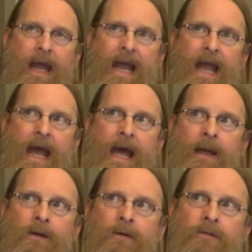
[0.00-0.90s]

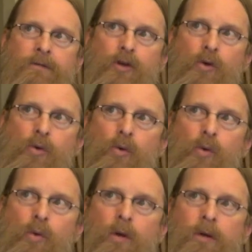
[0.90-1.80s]
and
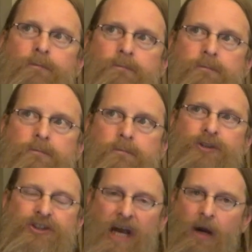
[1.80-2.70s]
to
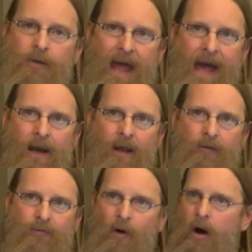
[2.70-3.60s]
share that
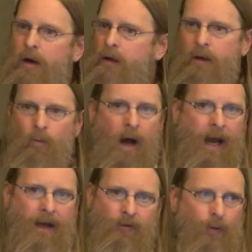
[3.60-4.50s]
as far and
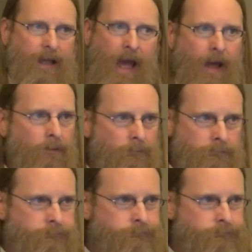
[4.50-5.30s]
wide as we can.